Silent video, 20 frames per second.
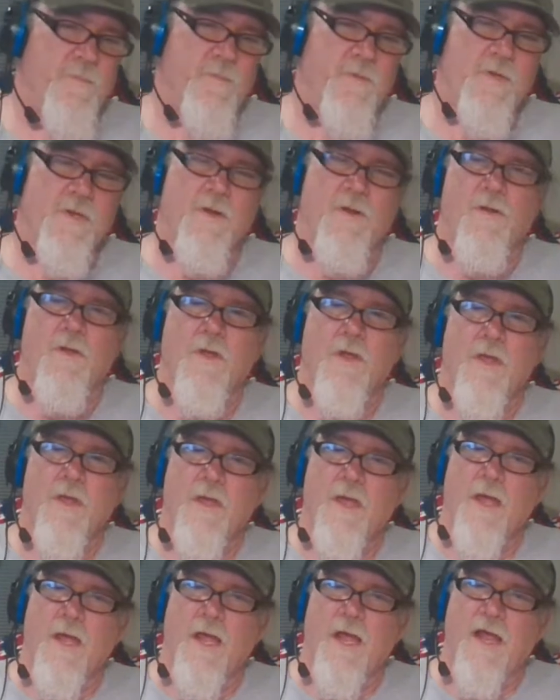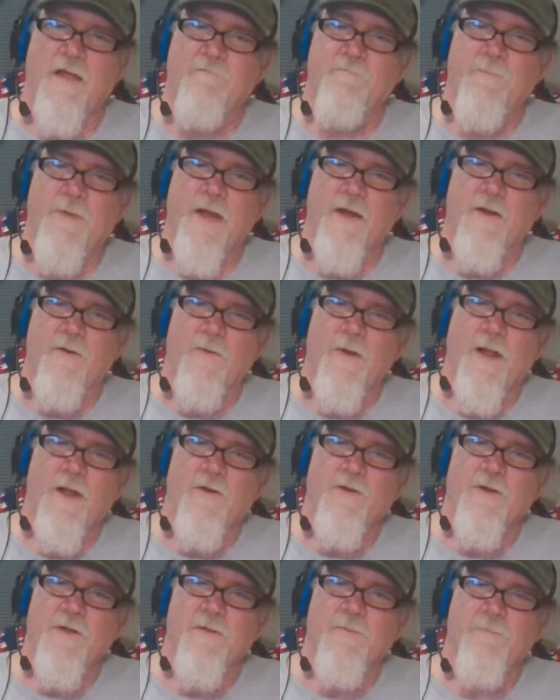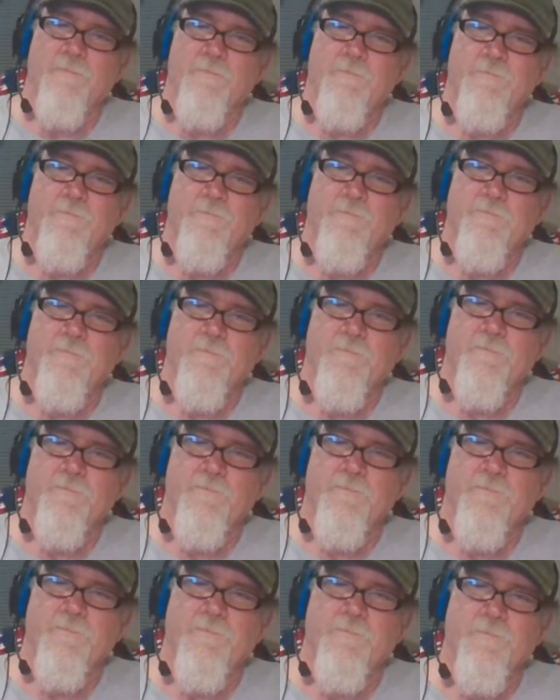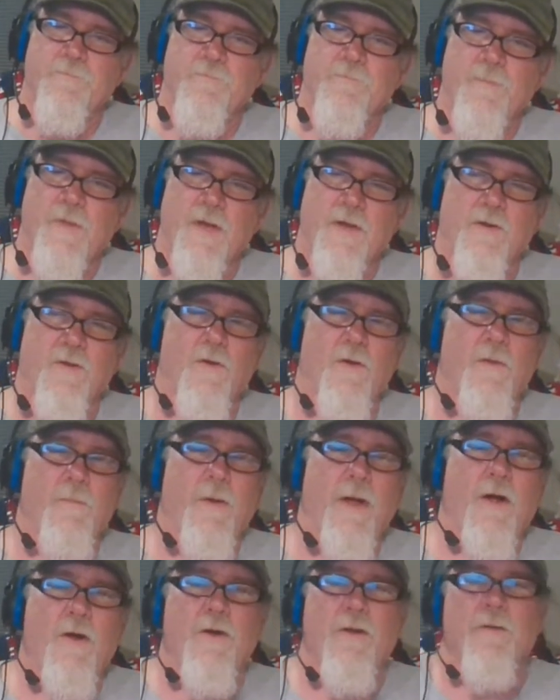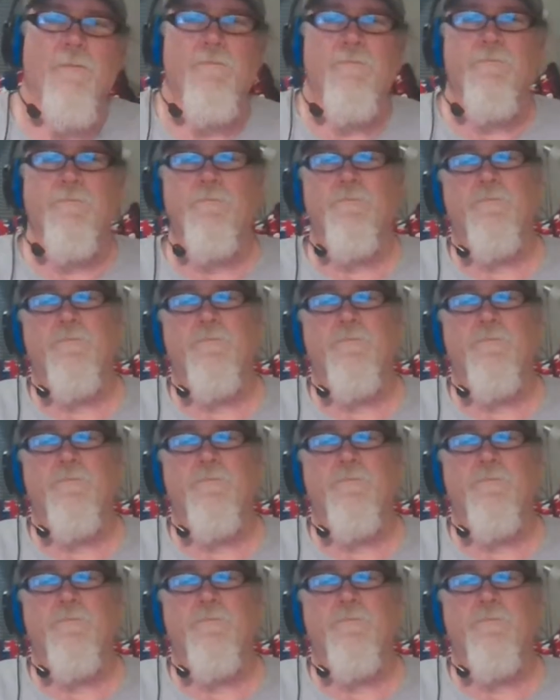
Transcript: You know, I've been around them. I know about them,